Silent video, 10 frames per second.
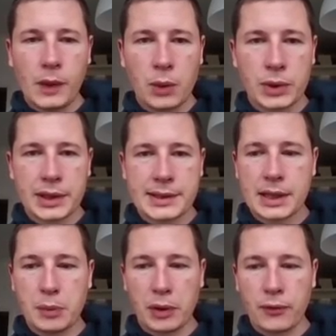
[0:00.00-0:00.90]
with the c
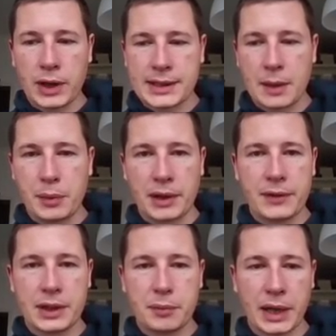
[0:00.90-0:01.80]
pawn. For example, if
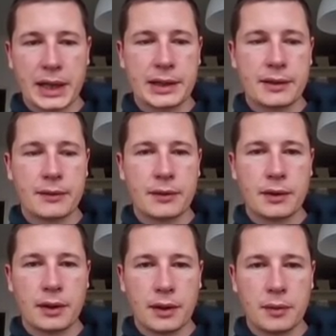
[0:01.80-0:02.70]
he'd played uh,